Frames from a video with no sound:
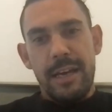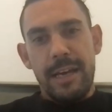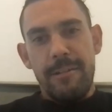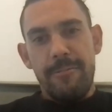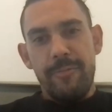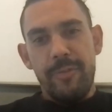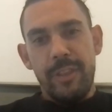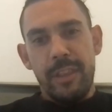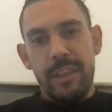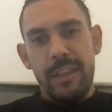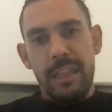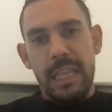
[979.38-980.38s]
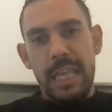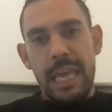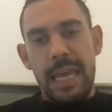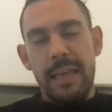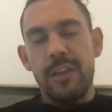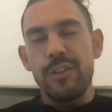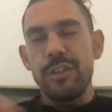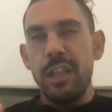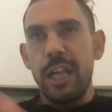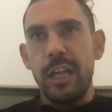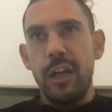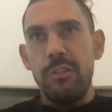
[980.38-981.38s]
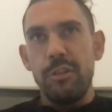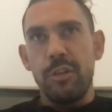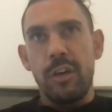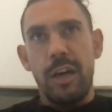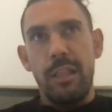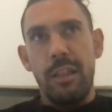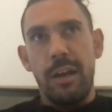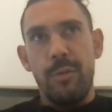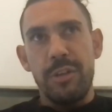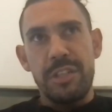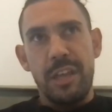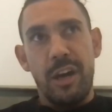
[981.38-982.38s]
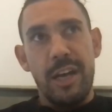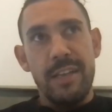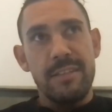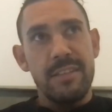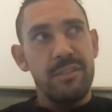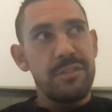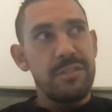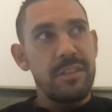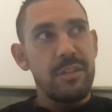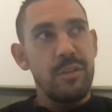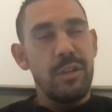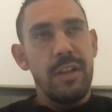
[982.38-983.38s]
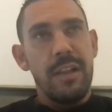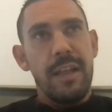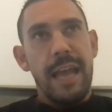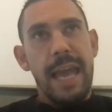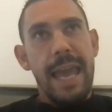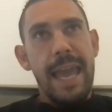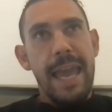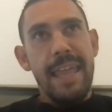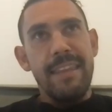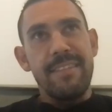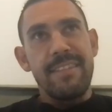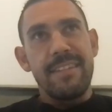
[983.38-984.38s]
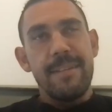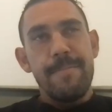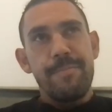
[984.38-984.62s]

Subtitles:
um, yeah, because look, I watch the ISL still, and